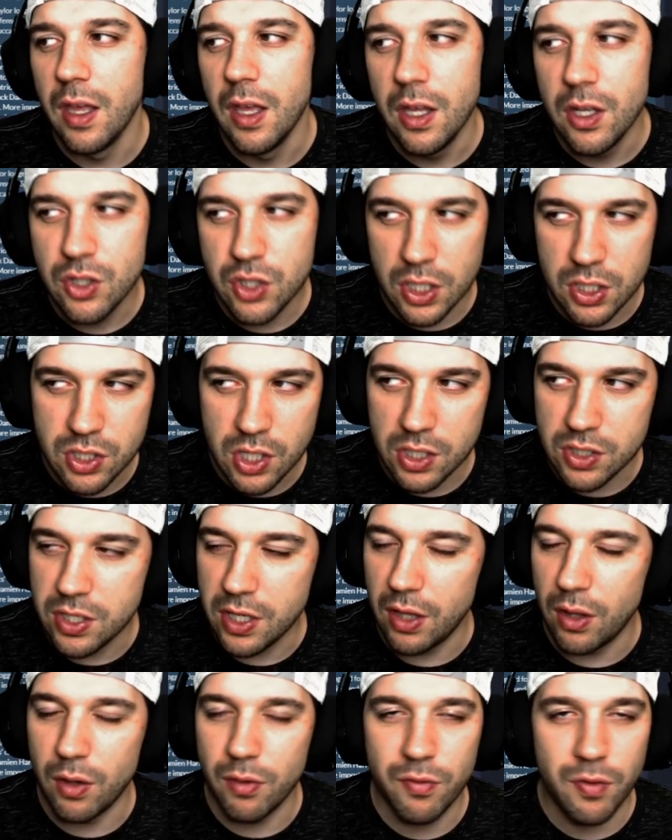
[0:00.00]
JJ
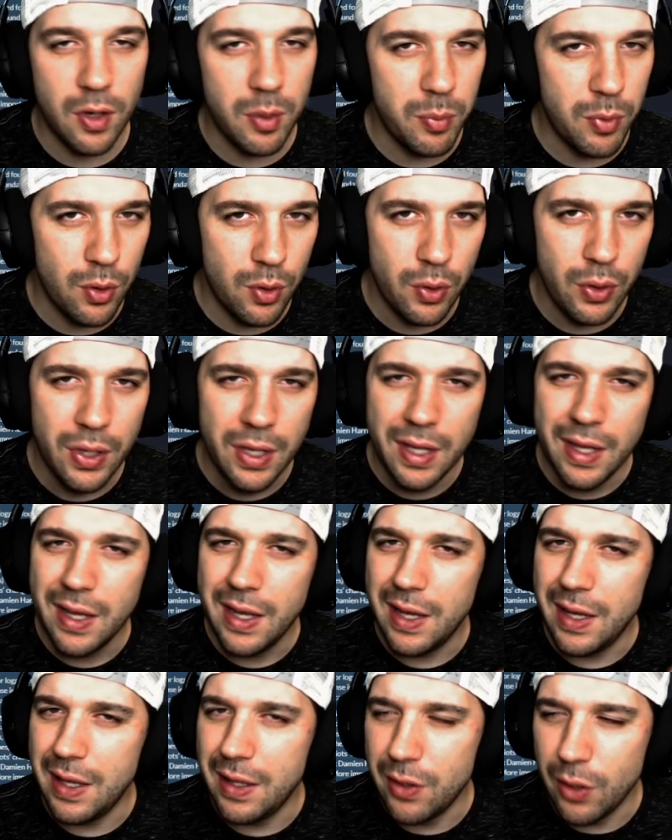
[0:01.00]
Taylor fumbled
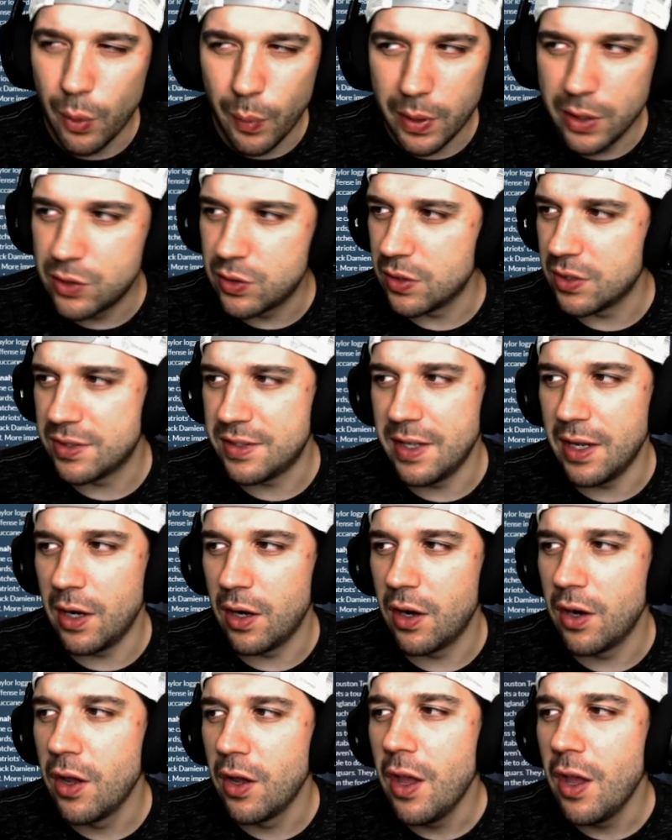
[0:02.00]
and no interest there.